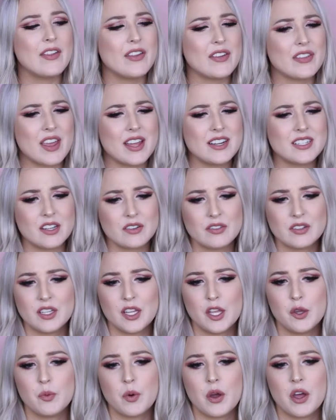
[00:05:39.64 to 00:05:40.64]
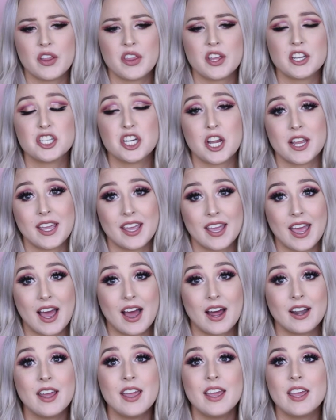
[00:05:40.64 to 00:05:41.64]
I think they're definitely worth checking
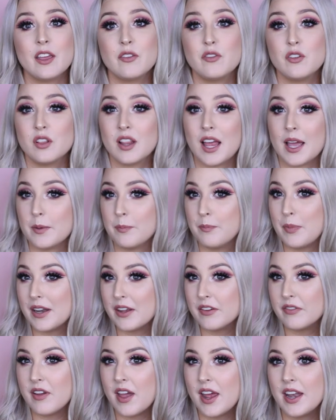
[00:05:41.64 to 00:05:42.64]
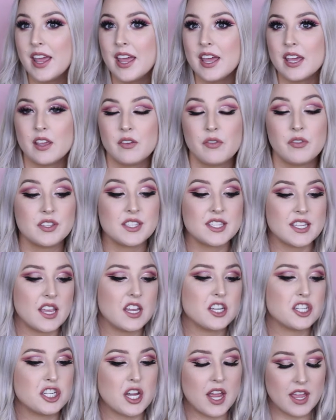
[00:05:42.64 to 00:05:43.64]
out if you like Benefit, if you
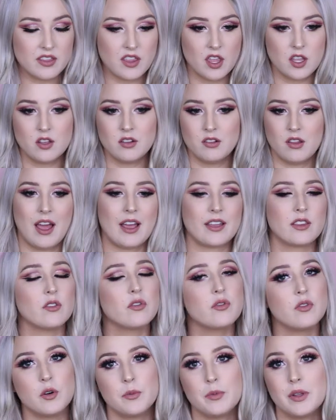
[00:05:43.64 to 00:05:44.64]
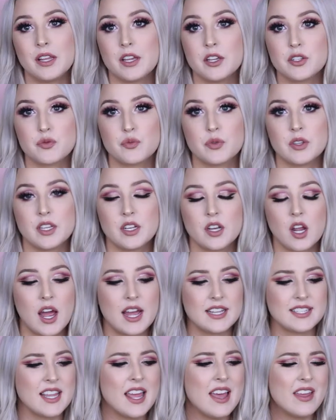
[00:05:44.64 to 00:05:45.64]
see a shade that you like, the formula is really
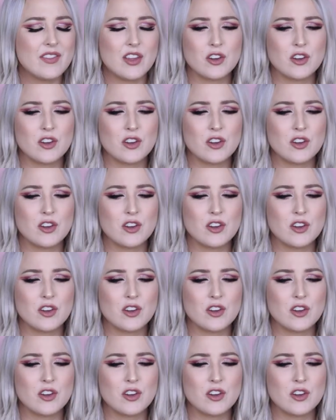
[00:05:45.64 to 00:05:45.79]
nice.